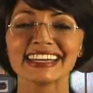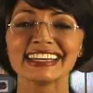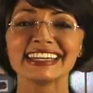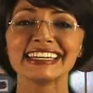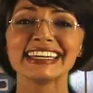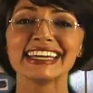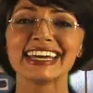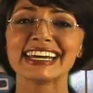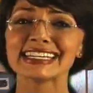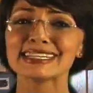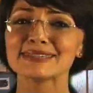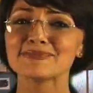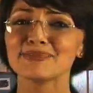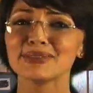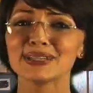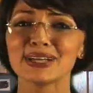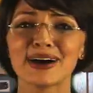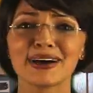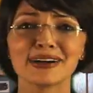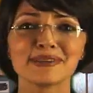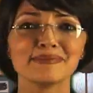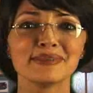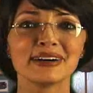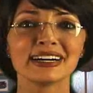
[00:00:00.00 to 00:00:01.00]
Yes,
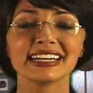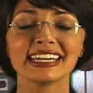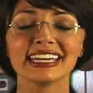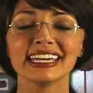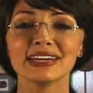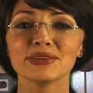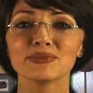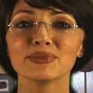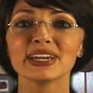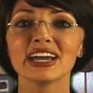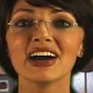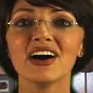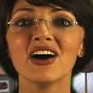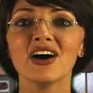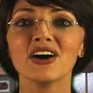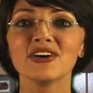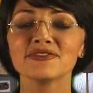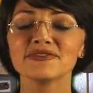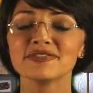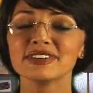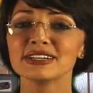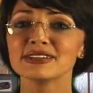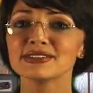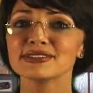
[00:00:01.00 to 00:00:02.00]
Blog Monkey, and we
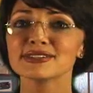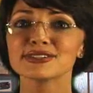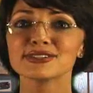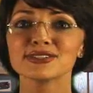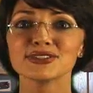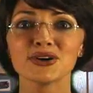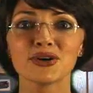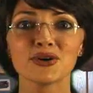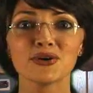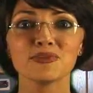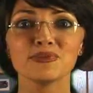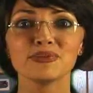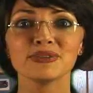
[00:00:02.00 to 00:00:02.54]
all feel so